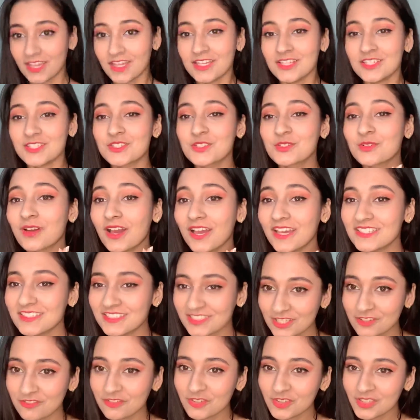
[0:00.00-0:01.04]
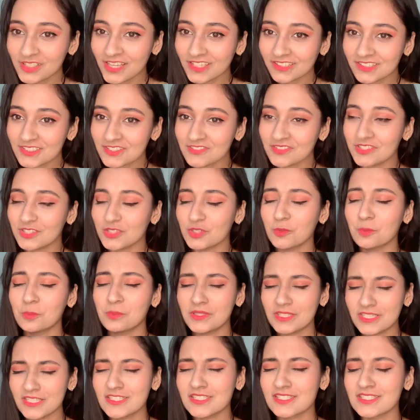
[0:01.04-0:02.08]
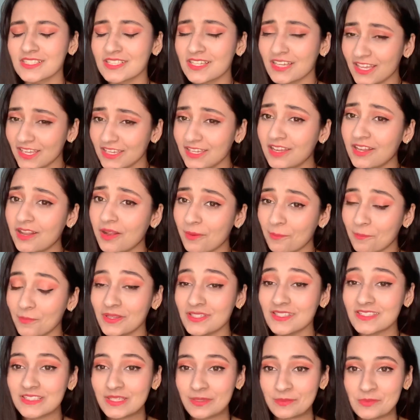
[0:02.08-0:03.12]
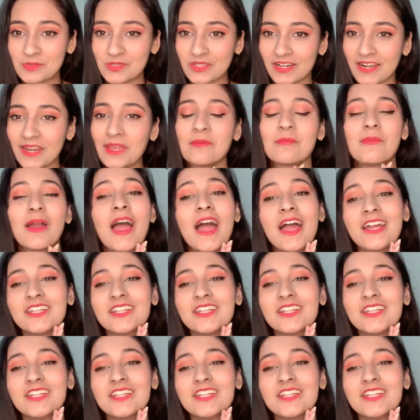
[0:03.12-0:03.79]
So guys, if you like this video, please like, comment, subscribe and